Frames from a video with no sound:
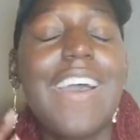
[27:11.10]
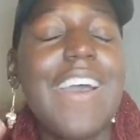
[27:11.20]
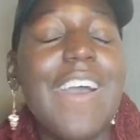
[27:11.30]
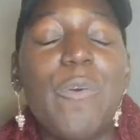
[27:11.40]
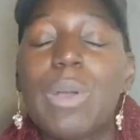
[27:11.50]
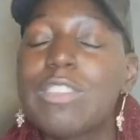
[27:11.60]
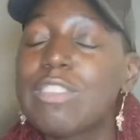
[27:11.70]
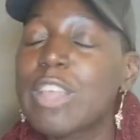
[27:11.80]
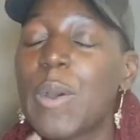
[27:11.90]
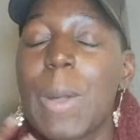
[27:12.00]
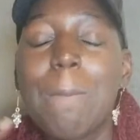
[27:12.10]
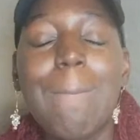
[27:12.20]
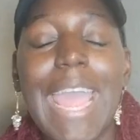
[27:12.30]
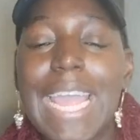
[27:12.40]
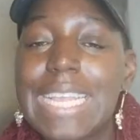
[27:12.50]
was so
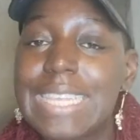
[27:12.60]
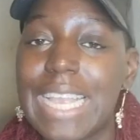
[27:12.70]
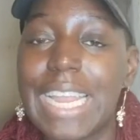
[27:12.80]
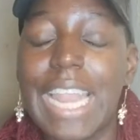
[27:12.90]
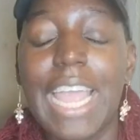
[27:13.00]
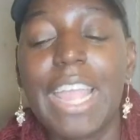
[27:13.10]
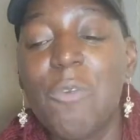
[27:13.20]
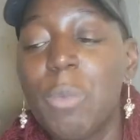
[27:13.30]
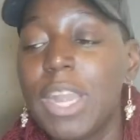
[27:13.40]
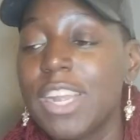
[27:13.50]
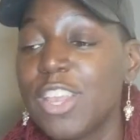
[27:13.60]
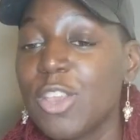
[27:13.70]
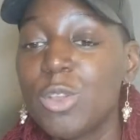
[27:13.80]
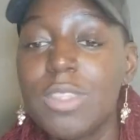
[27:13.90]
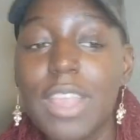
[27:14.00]
amazing. Like, when
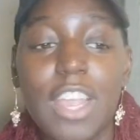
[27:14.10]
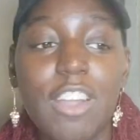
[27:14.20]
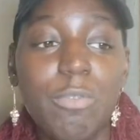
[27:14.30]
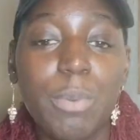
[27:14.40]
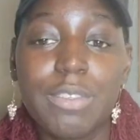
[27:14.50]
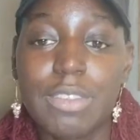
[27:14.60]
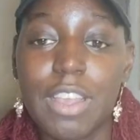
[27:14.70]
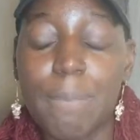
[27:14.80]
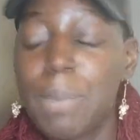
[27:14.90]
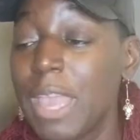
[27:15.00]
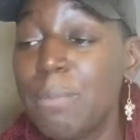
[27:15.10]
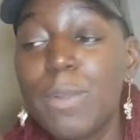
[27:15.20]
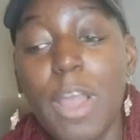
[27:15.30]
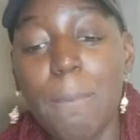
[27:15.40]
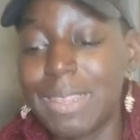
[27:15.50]
you think of Brazil, people
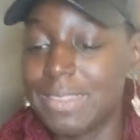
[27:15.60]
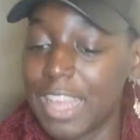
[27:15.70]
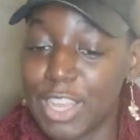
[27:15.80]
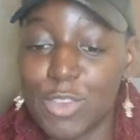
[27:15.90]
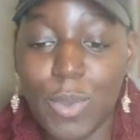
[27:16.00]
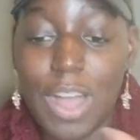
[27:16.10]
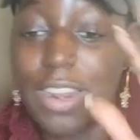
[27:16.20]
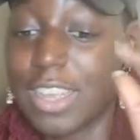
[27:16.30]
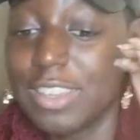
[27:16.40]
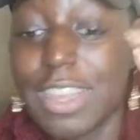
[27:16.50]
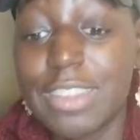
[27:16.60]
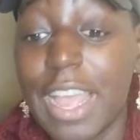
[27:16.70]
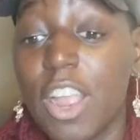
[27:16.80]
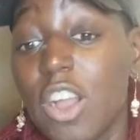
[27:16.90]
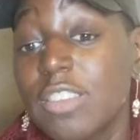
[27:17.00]
don't be telling you all of this, because,
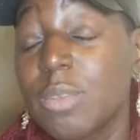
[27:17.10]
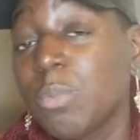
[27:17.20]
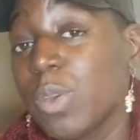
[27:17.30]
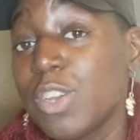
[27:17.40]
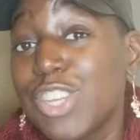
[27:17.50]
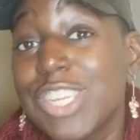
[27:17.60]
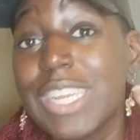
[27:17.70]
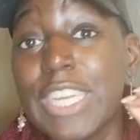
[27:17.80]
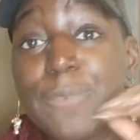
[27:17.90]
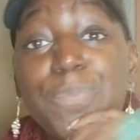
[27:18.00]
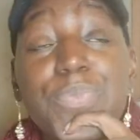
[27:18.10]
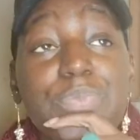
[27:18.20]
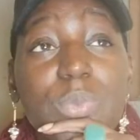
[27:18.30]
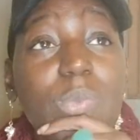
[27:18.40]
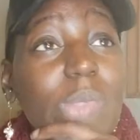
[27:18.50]
like, on some real shit,
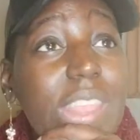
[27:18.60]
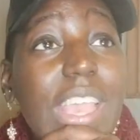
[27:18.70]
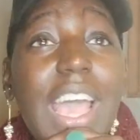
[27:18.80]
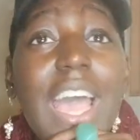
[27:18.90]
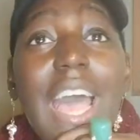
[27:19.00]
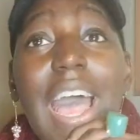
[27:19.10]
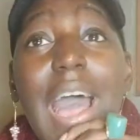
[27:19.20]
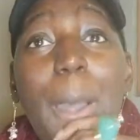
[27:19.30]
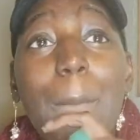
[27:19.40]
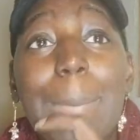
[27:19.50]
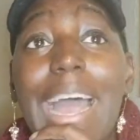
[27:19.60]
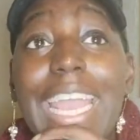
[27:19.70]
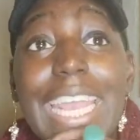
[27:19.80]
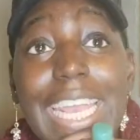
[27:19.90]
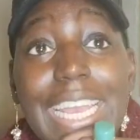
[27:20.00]

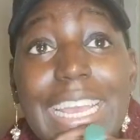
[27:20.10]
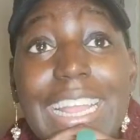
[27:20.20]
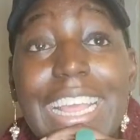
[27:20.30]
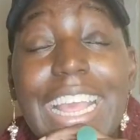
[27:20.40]
Bahia